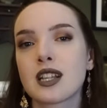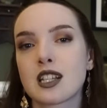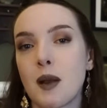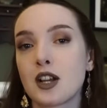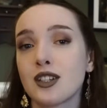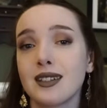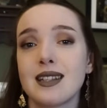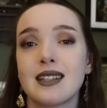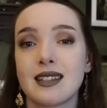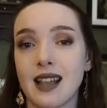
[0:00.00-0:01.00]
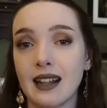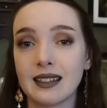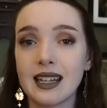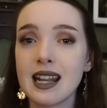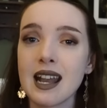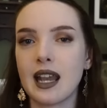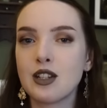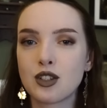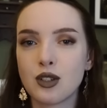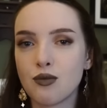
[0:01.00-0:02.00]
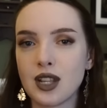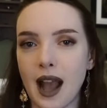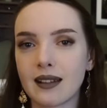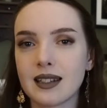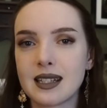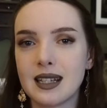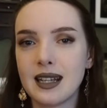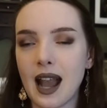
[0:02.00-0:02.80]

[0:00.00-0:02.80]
especially Sally into reality,